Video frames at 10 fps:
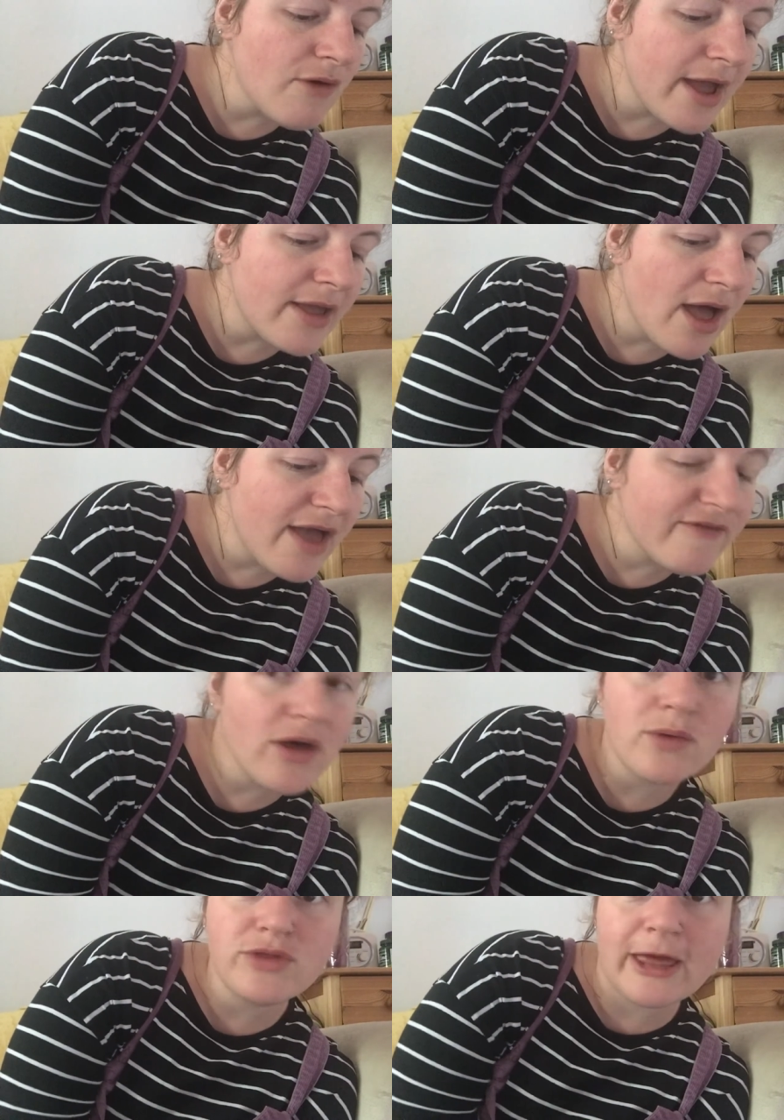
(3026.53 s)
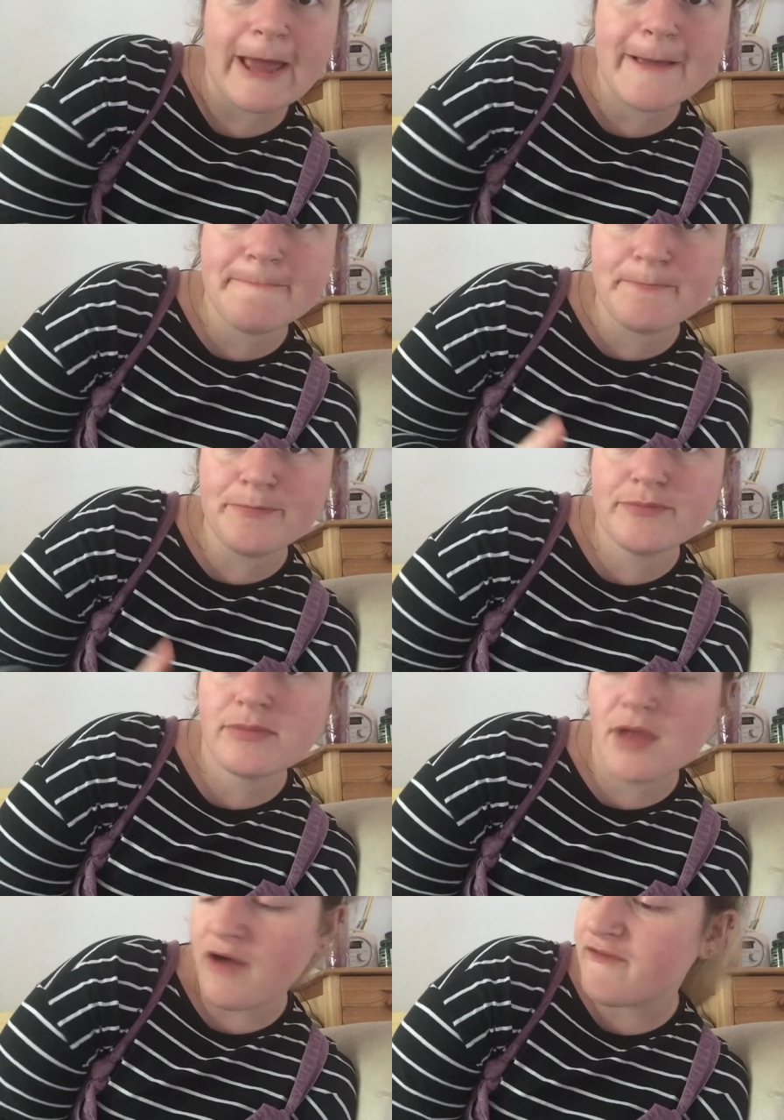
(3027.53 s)
Right, I have cold tea,
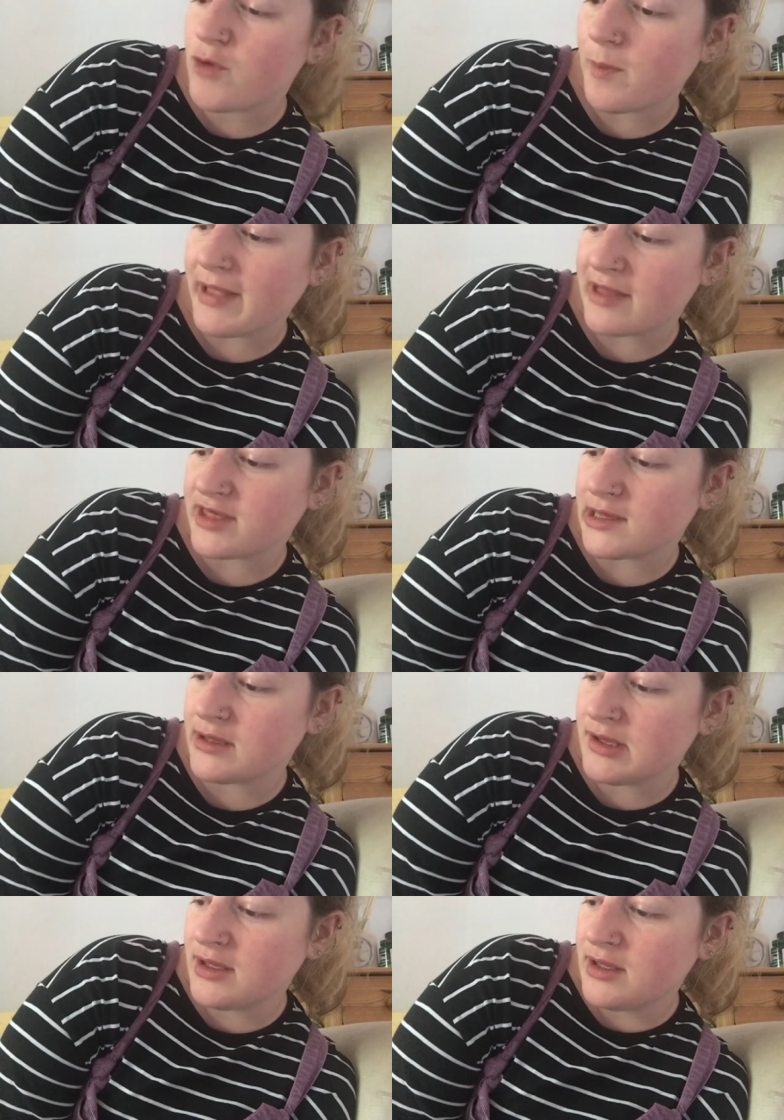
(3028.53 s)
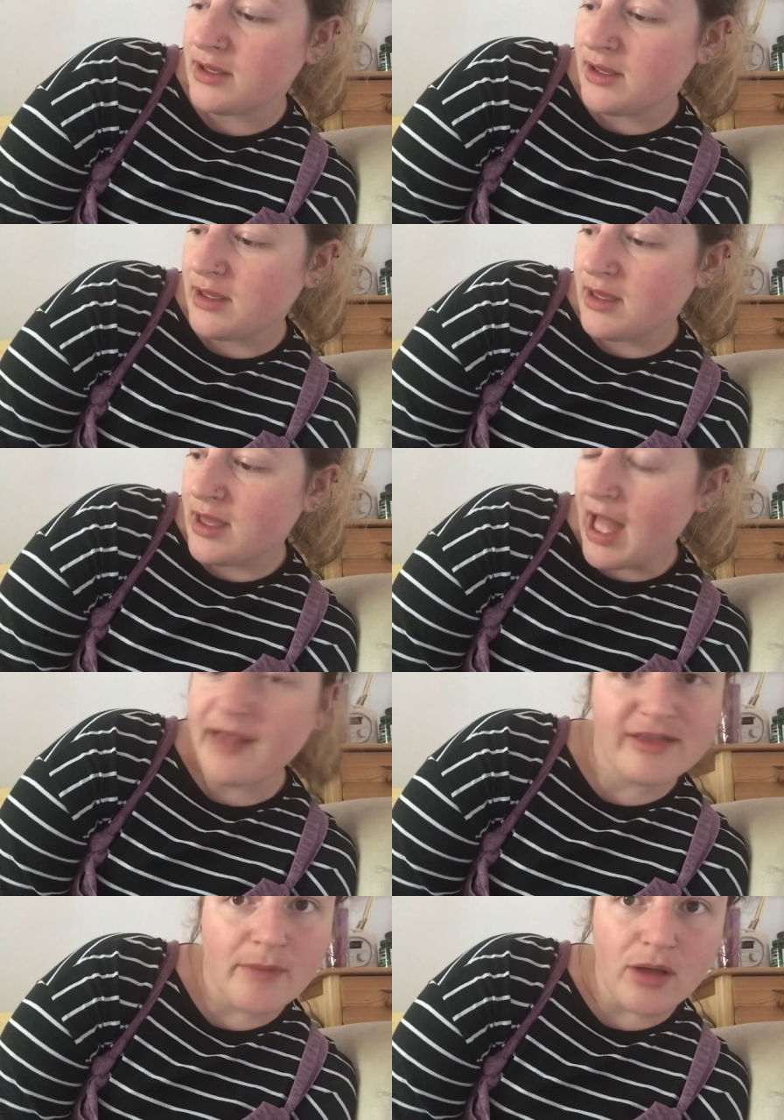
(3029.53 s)
a full bladder,
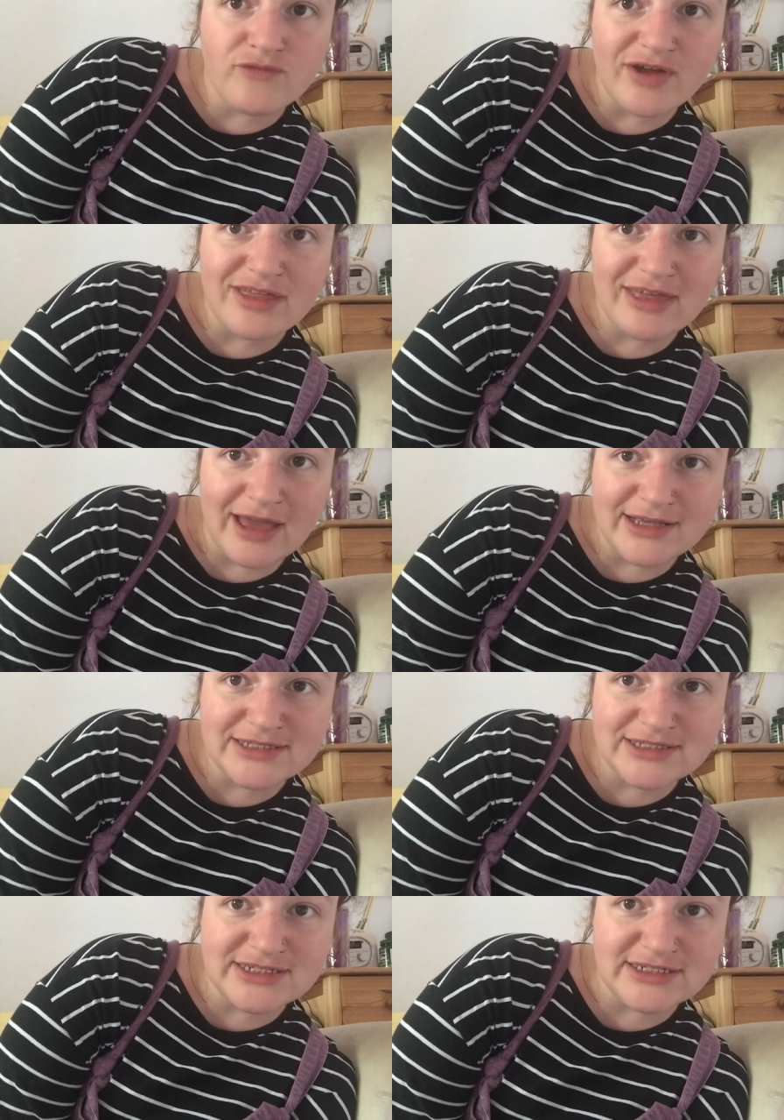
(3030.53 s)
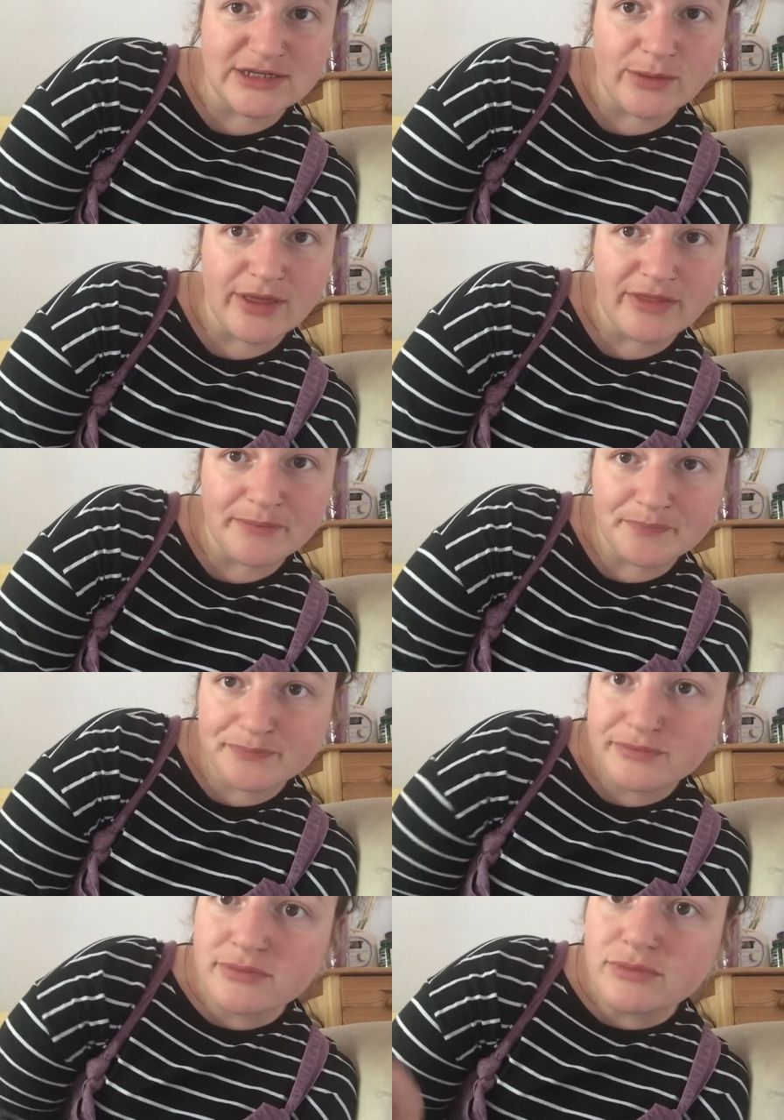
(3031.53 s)
and some unread texts to deal with.
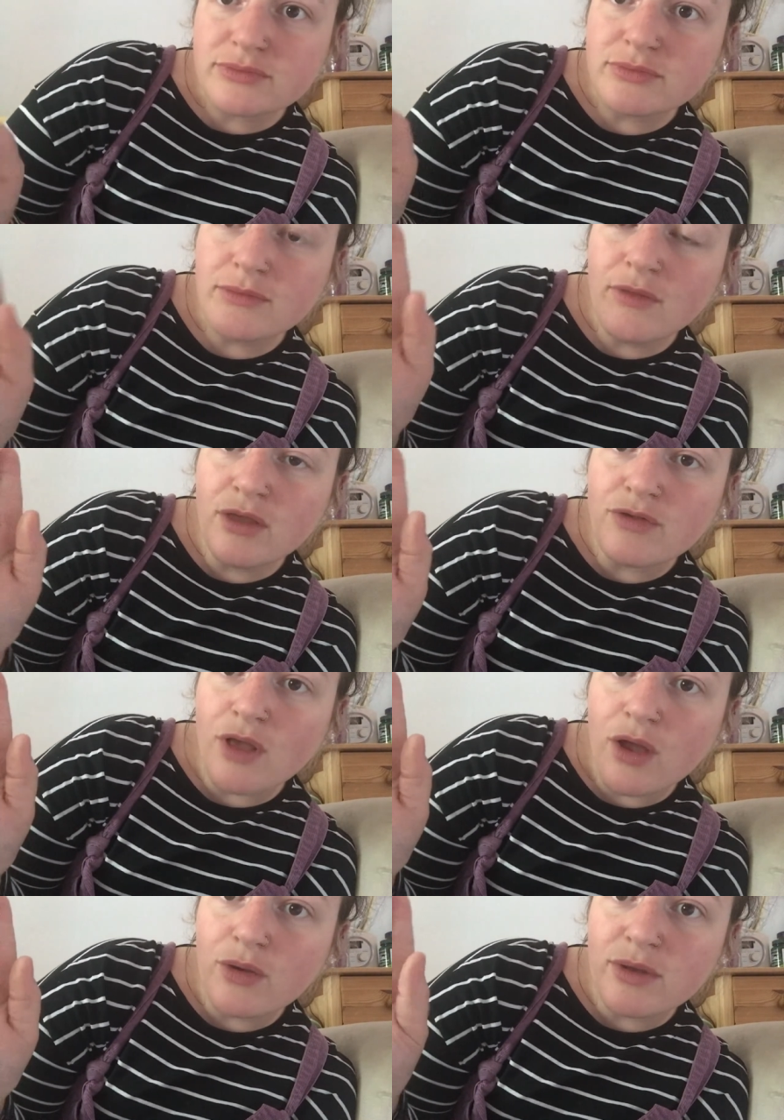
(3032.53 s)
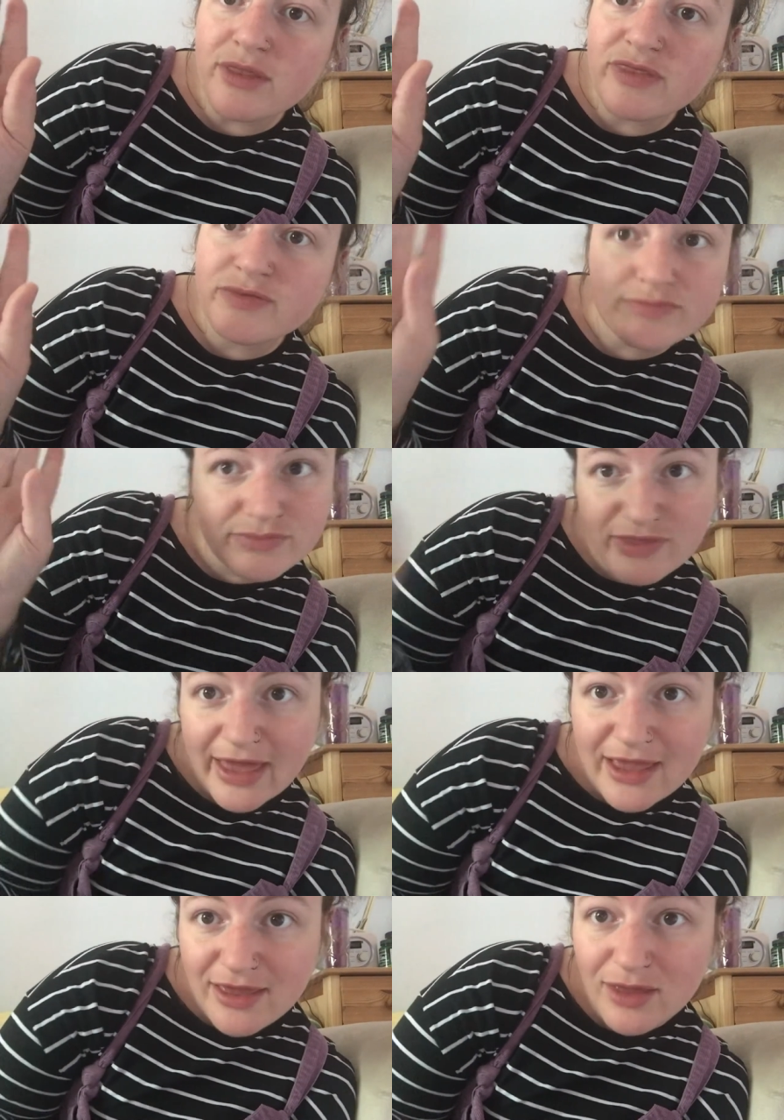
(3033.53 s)
So,
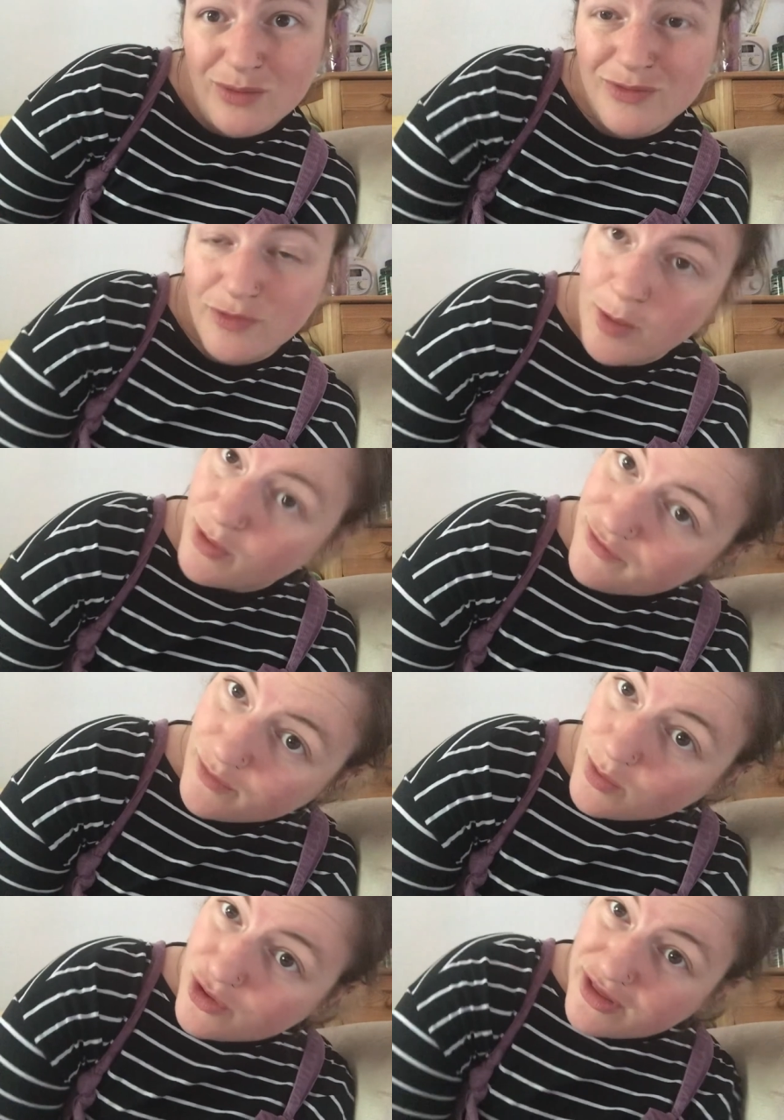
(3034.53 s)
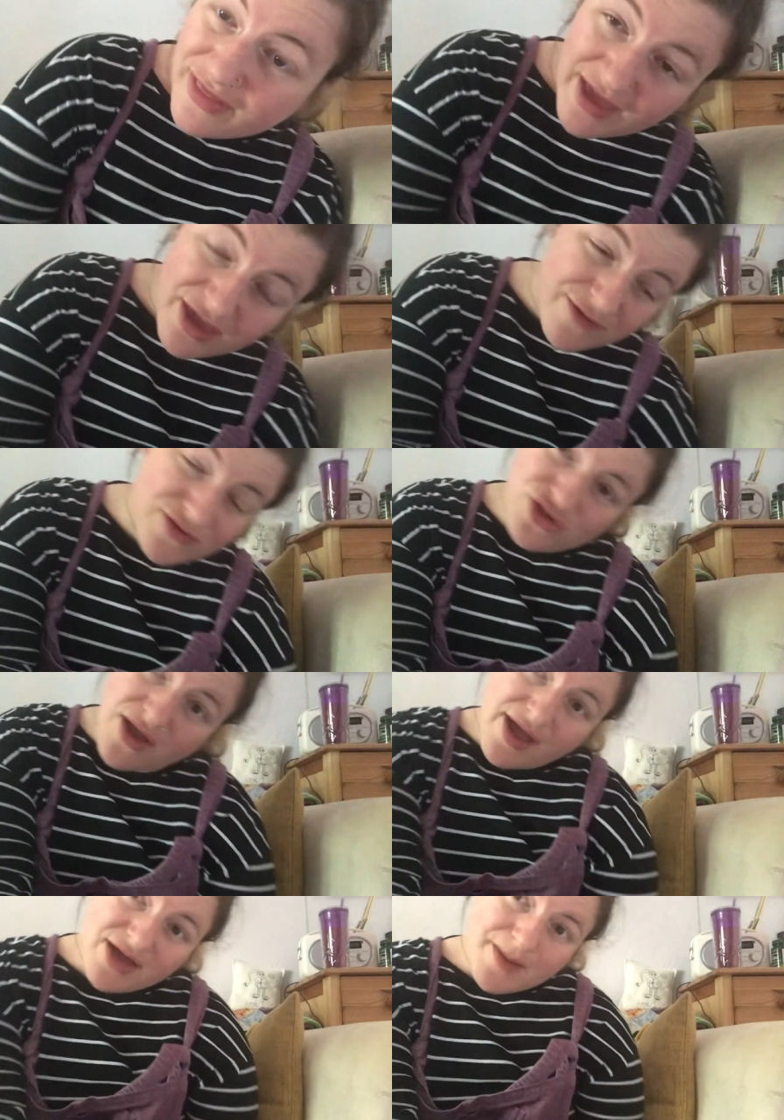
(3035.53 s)
thank you so much for watching. Thank you for
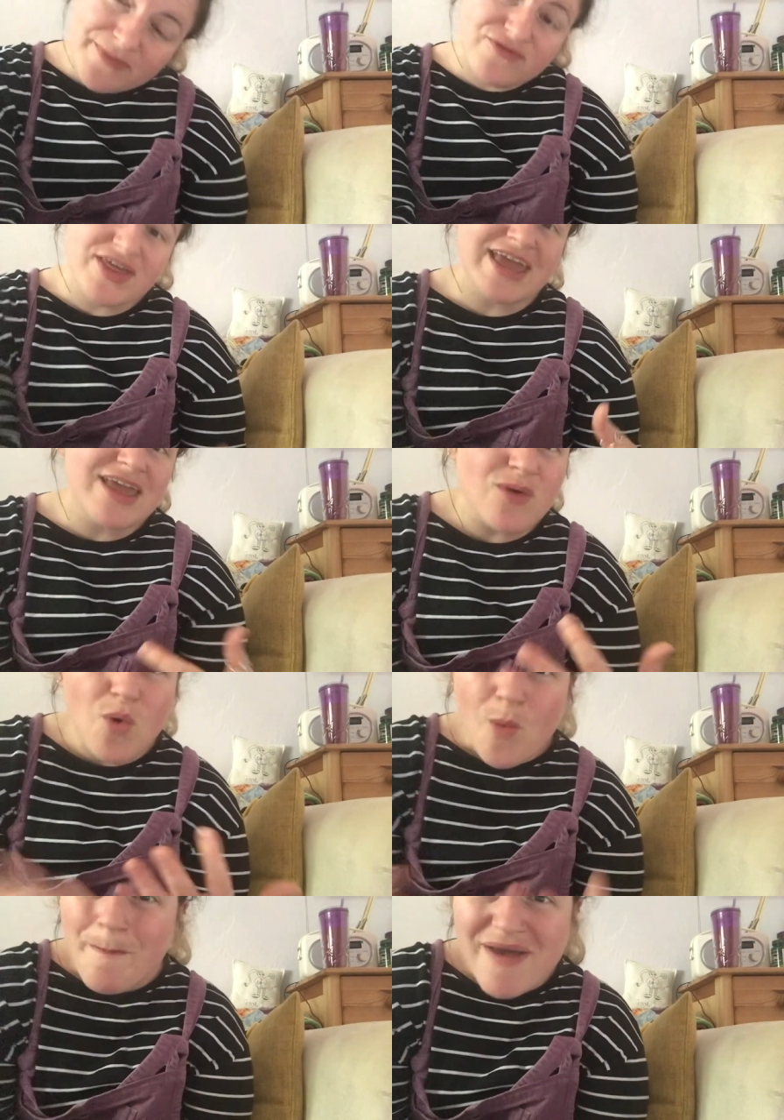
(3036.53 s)
sharing a cup of tea or